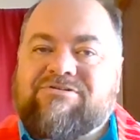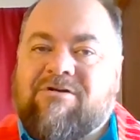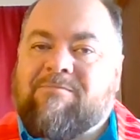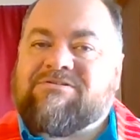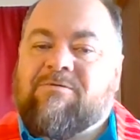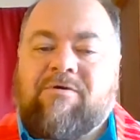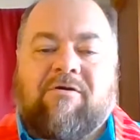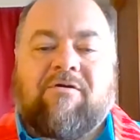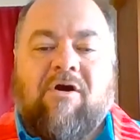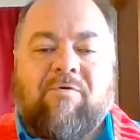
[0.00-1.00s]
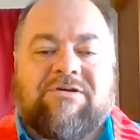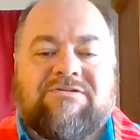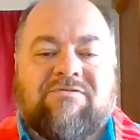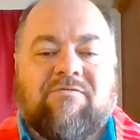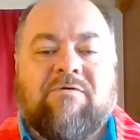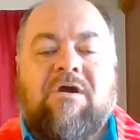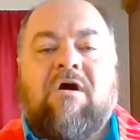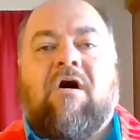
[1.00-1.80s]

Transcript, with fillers: troubles that we are going to